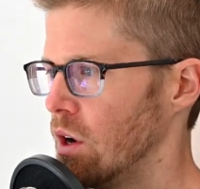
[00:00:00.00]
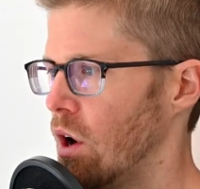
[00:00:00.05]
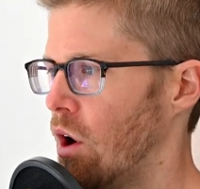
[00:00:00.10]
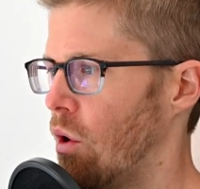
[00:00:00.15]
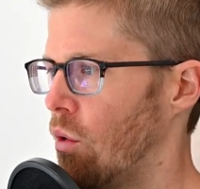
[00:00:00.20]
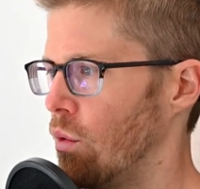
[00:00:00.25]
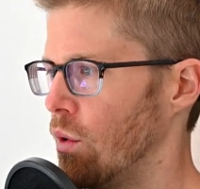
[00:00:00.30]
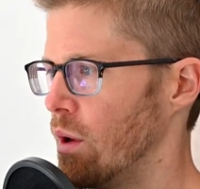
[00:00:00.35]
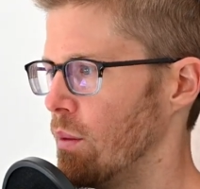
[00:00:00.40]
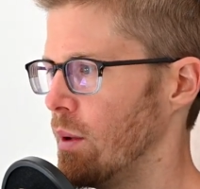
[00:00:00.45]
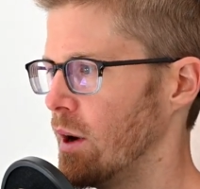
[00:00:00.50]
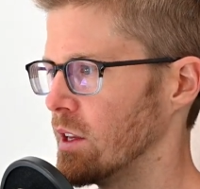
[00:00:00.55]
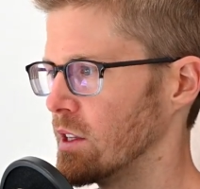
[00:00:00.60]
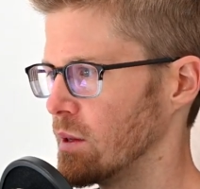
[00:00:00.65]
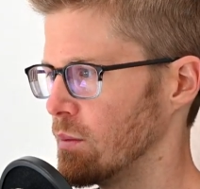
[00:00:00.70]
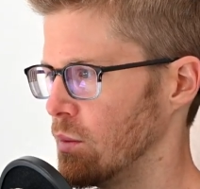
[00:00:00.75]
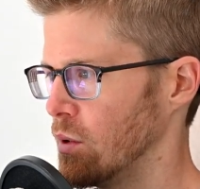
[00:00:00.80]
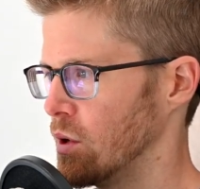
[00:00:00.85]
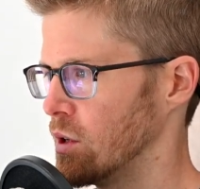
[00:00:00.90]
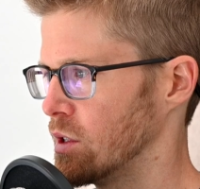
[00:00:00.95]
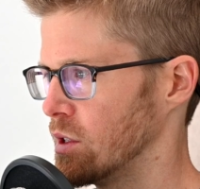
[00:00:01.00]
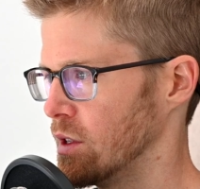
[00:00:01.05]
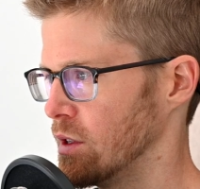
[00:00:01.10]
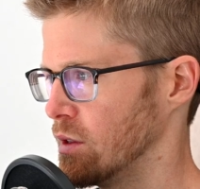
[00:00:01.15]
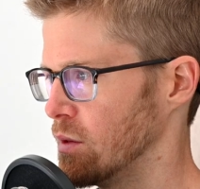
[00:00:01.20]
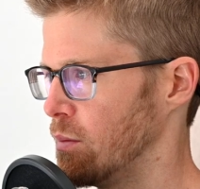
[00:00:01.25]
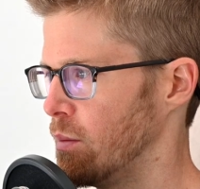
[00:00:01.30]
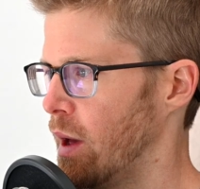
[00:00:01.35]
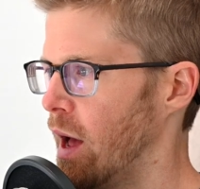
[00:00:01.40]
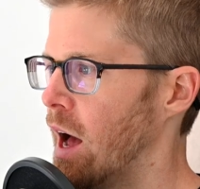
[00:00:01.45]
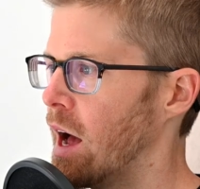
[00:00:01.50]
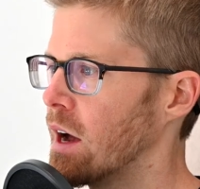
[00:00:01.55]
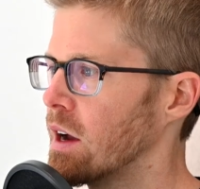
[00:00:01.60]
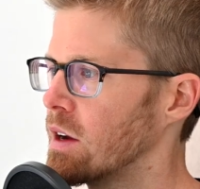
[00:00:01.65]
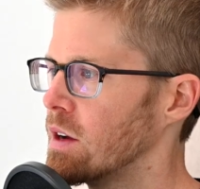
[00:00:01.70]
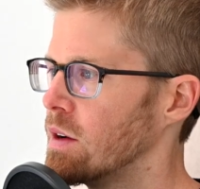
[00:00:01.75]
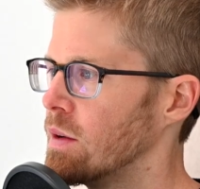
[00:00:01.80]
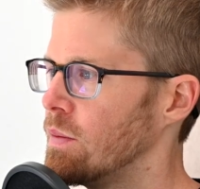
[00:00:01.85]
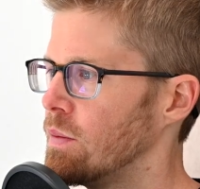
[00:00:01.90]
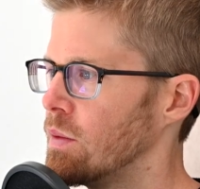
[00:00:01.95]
Are we about to push this back?